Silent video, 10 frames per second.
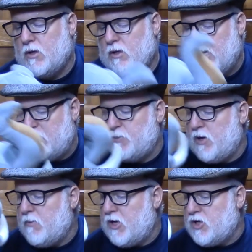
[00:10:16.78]
That's
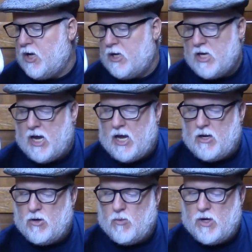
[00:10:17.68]
pretty much it. Yeah, I
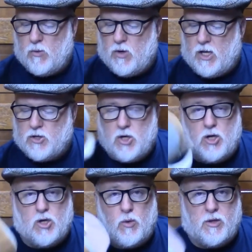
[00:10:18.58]
don't know what else you
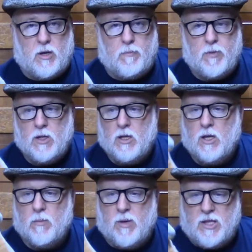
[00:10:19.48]
could do with him.
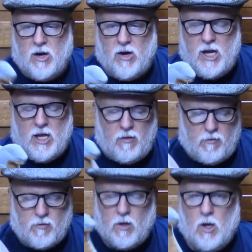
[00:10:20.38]
But there he
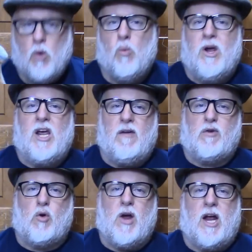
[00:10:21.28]
is. We've
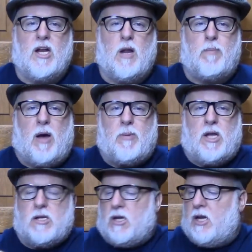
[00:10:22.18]
created a
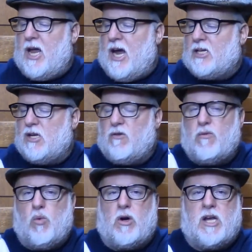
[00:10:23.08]
puppet, an active
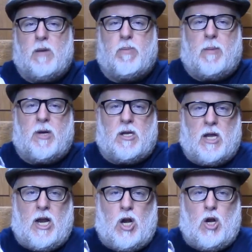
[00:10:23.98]
working puppet.
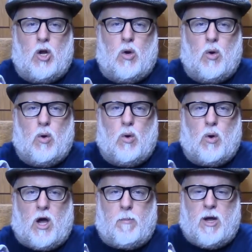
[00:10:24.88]

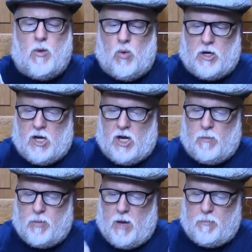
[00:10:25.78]
Hello, I'm a working
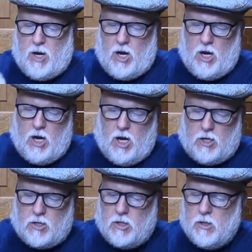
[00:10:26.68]
puppet.